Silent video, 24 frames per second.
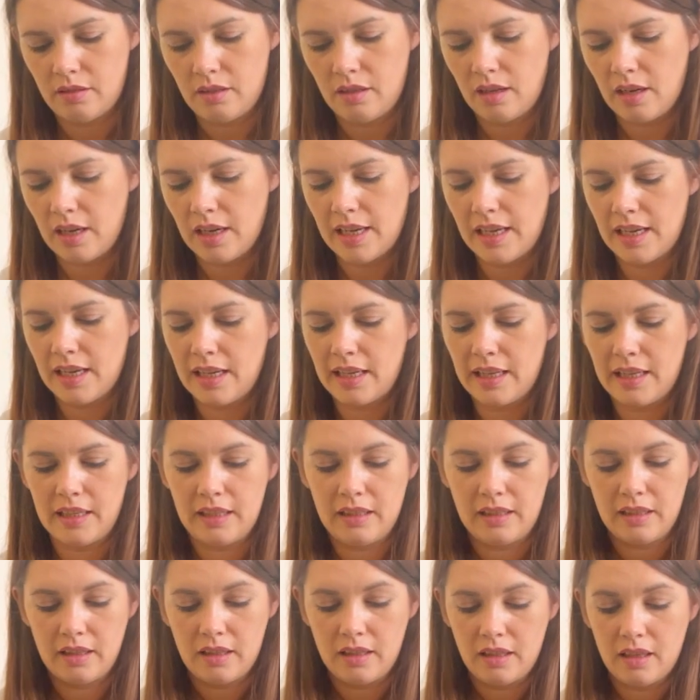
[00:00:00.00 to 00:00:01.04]

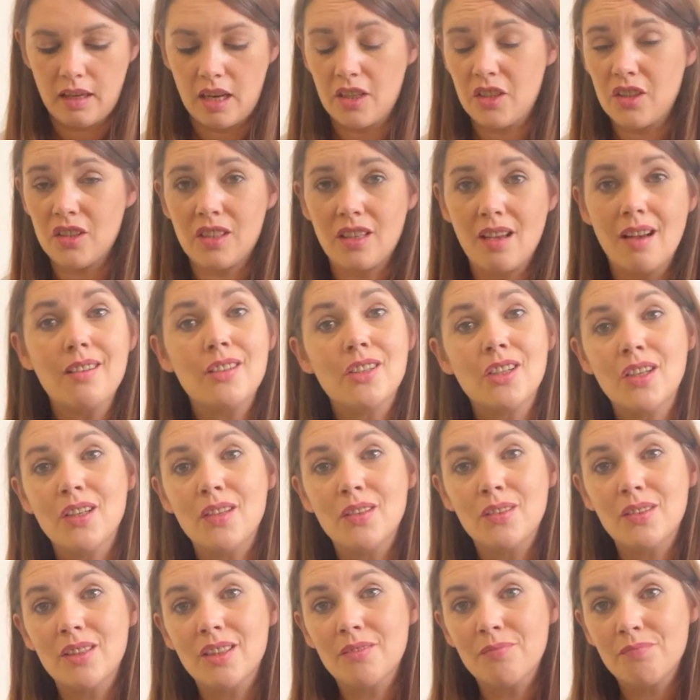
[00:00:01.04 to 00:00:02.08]
I just can't
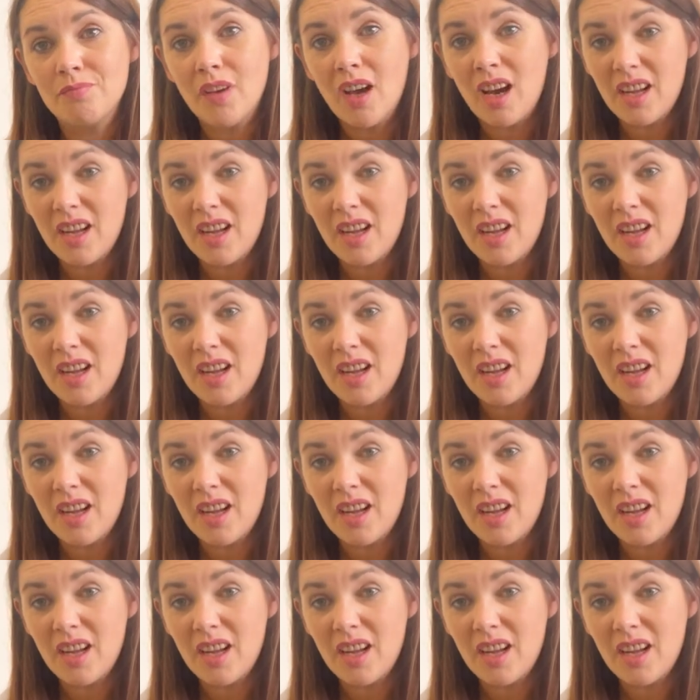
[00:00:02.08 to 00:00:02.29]
choose.